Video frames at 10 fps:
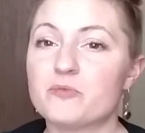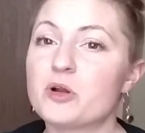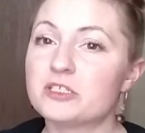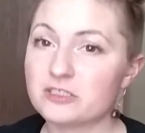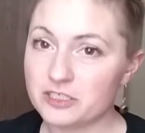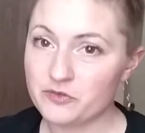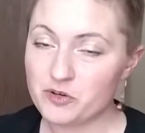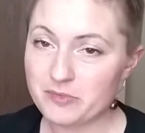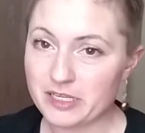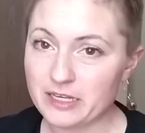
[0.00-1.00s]
personally
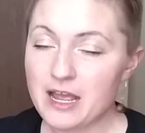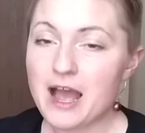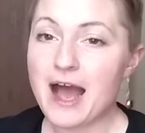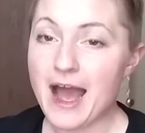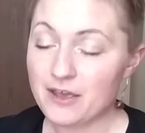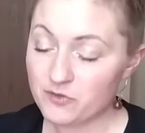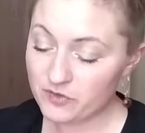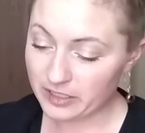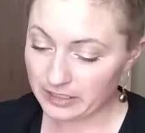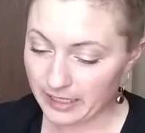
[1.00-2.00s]
for me, I
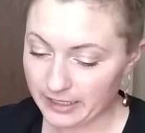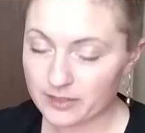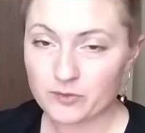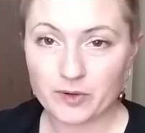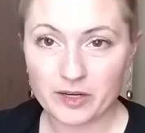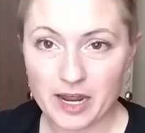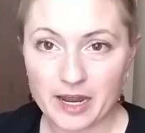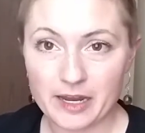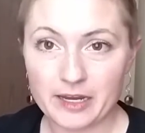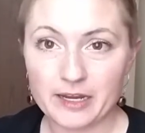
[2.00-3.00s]
feel like when
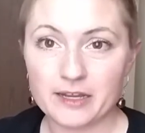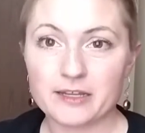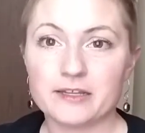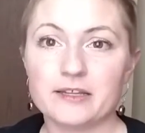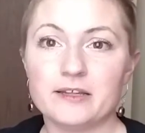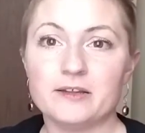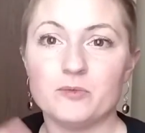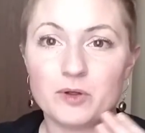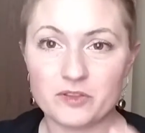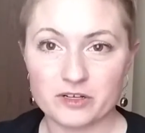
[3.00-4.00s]

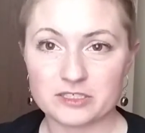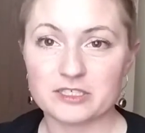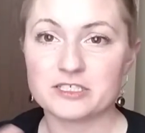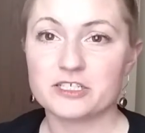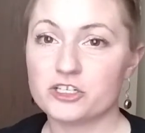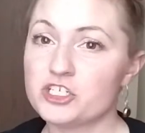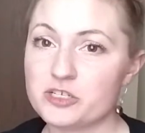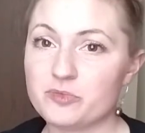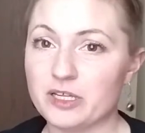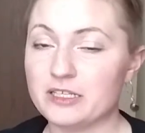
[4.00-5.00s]
there's a
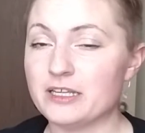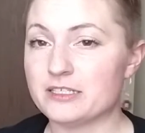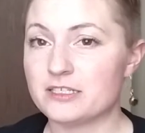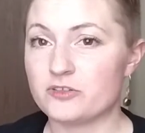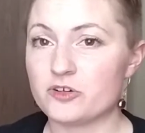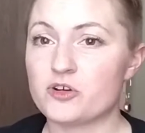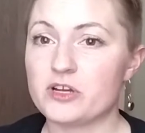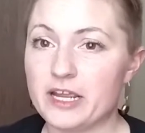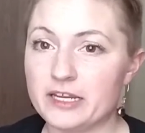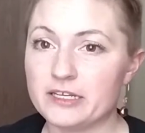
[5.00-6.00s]
synergy blend that's either
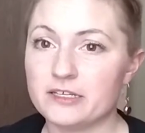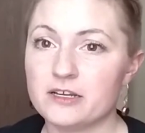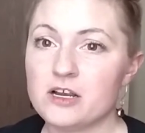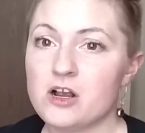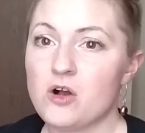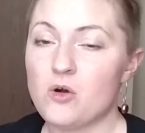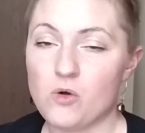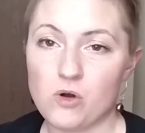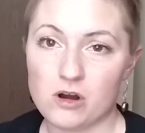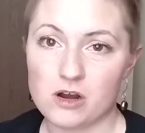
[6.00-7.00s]
created
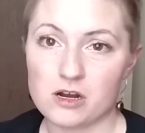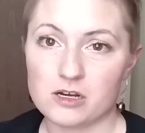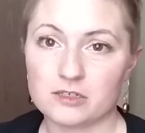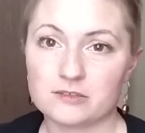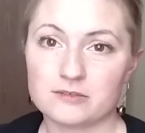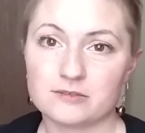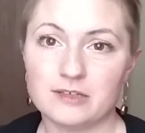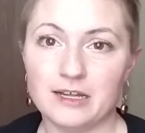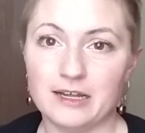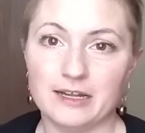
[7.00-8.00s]
or
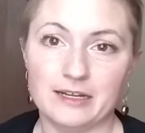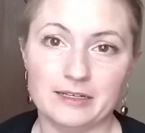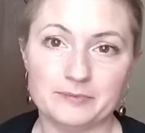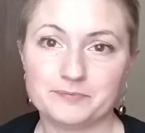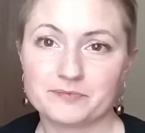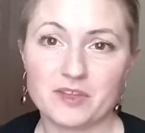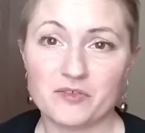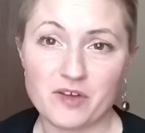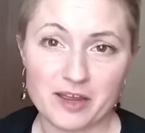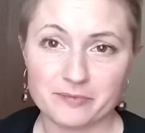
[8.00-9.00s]

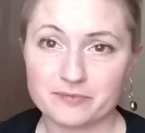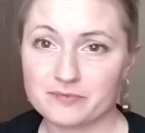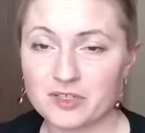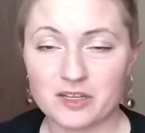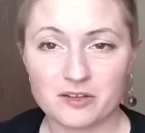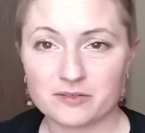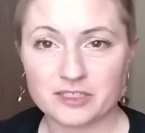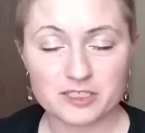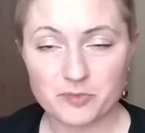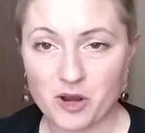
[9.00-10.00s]
if I'm
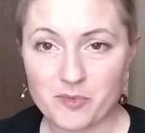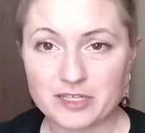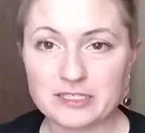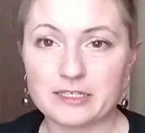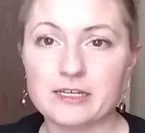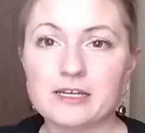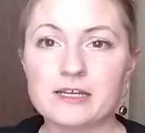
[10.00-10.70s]
experimenting,